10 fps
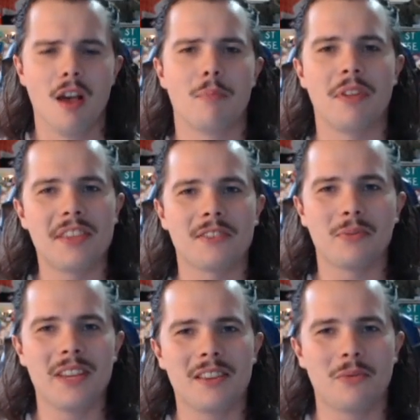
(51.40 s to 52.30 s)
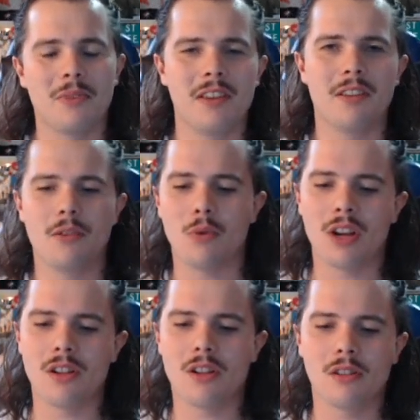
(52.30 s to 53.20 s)
But this week we
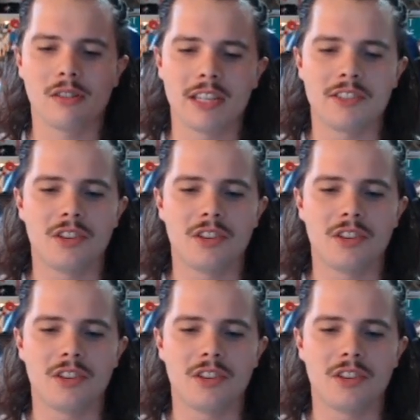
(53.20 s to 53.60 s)
will get